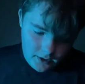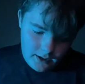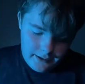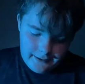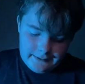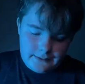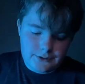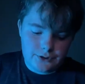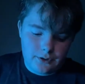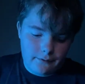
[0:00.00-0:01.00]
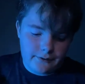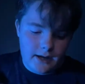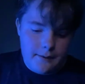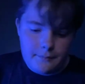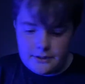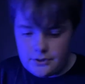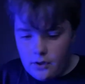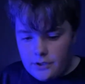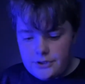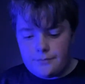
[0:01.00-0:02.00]
and I just love the game. It's
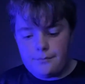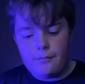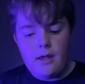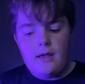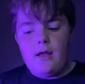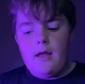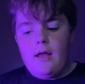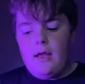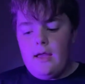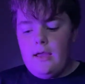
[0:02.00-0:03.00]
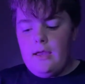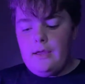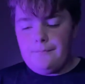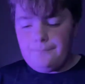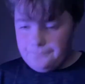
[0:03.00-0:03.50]
awesome, and